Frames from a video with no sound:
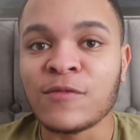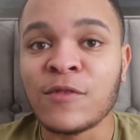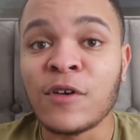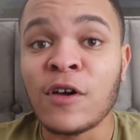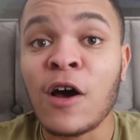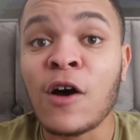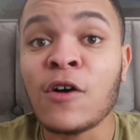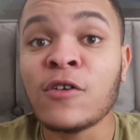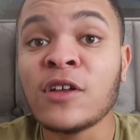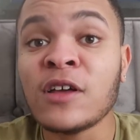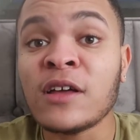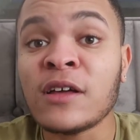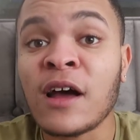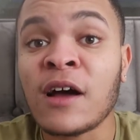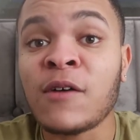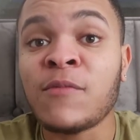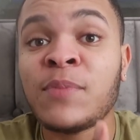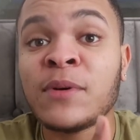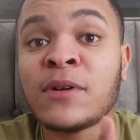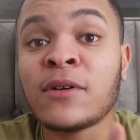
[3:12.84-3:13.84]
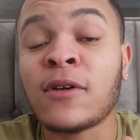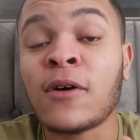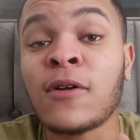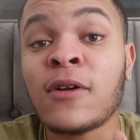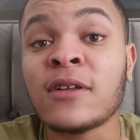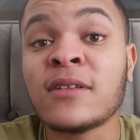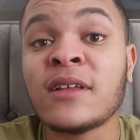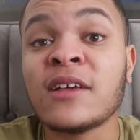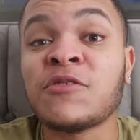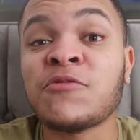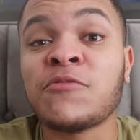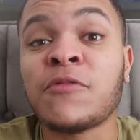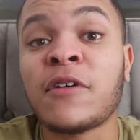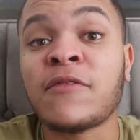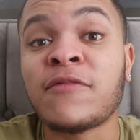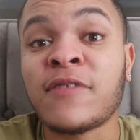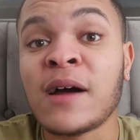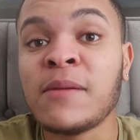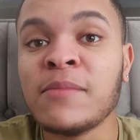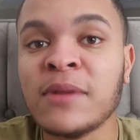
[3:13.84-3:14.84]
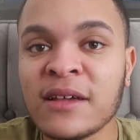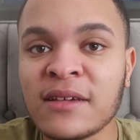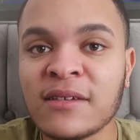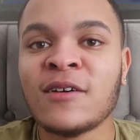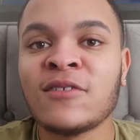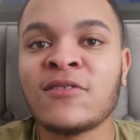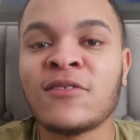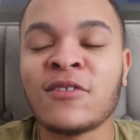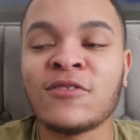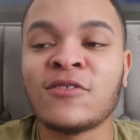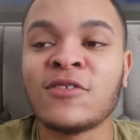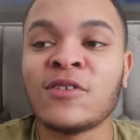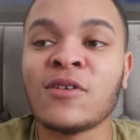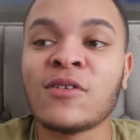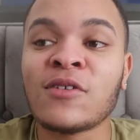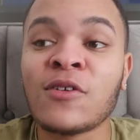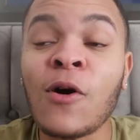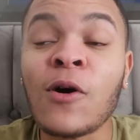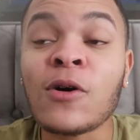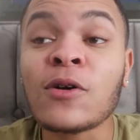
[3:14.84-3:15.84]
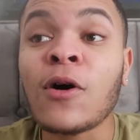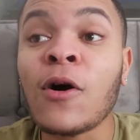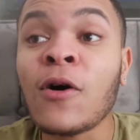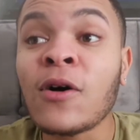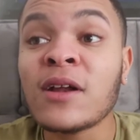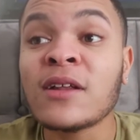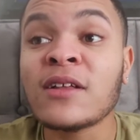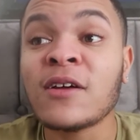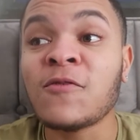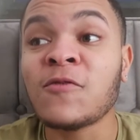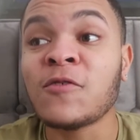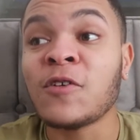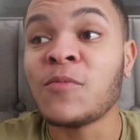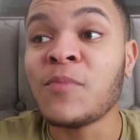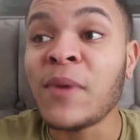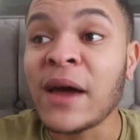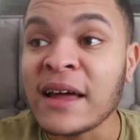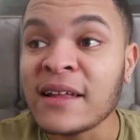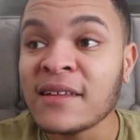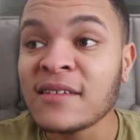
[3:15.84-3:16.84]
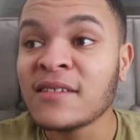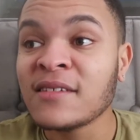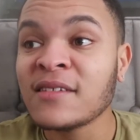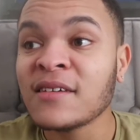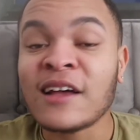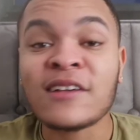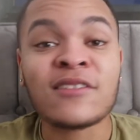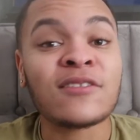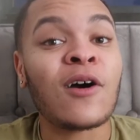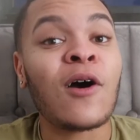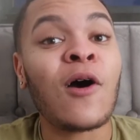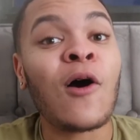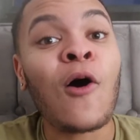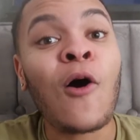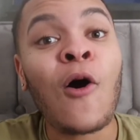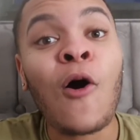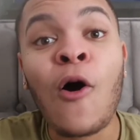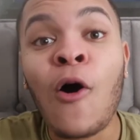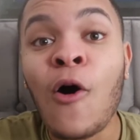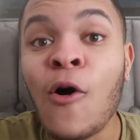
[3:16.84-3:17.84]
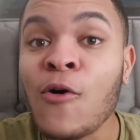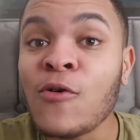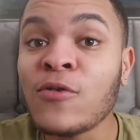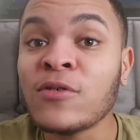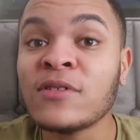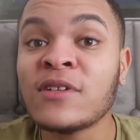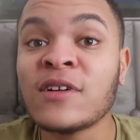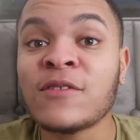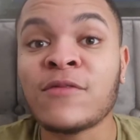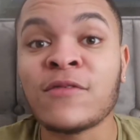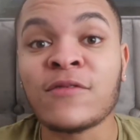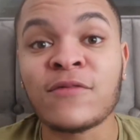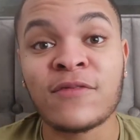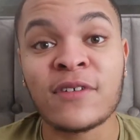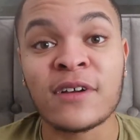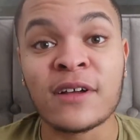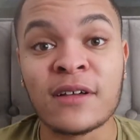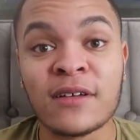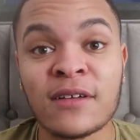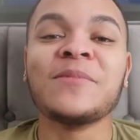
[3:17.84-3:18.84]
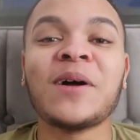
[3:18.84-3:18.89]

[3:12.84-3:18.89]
We only have been on holidays with our families. So to go on a holiday with your mates, that's a whole different thing.